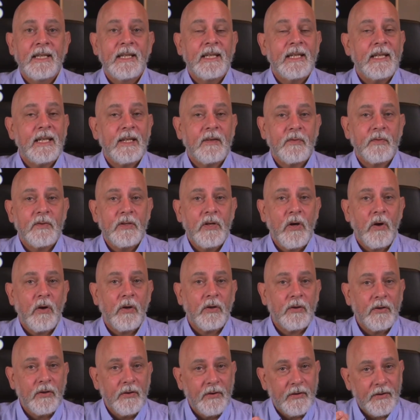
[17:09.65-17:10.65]
If not,
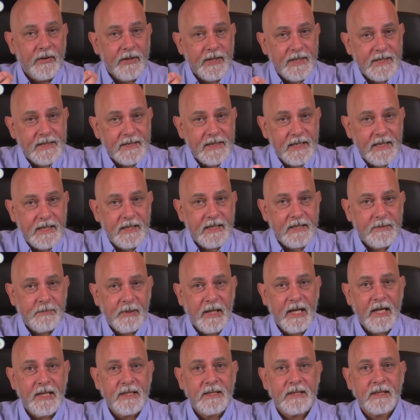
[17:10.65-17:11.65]
the seed is
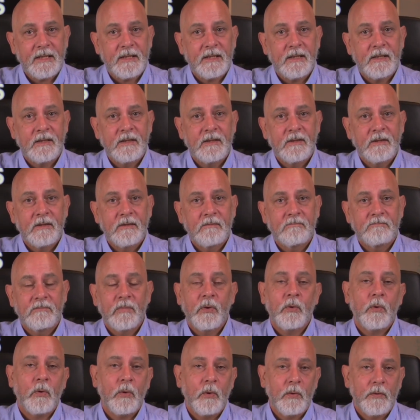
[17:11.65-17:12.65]
planted,
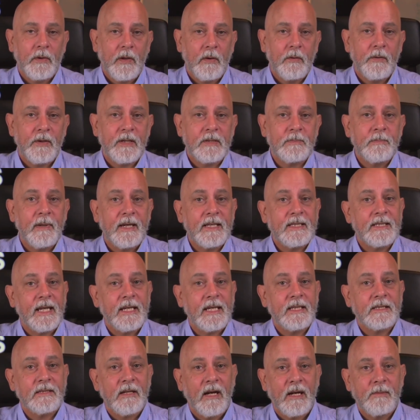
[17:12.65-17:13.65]
although this may
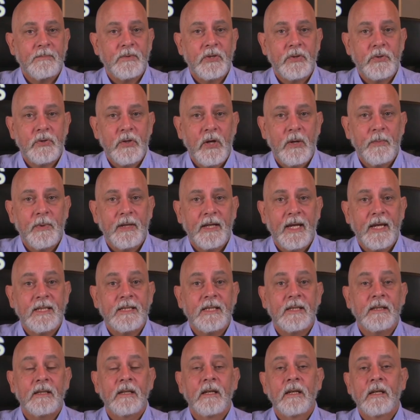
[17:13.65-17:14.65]
take time to germinate
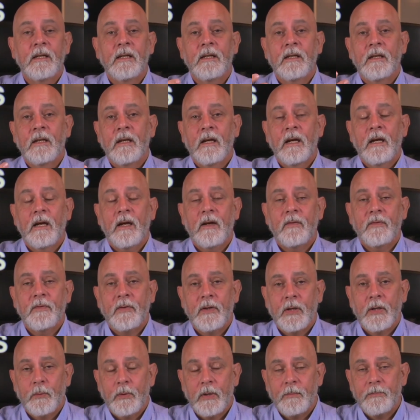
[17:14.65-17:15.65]
and a
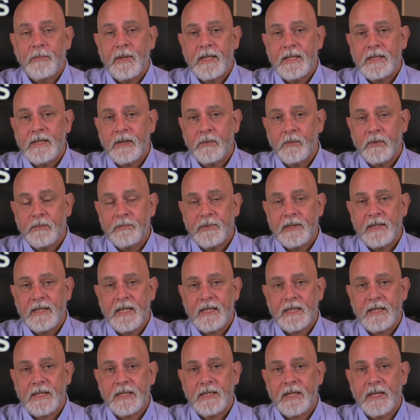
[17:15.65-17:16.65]
follow-up meeting would be
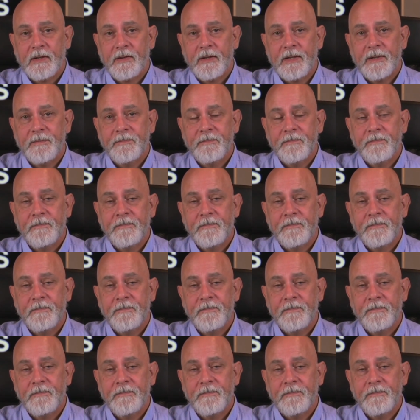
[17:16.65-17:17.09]
necessary.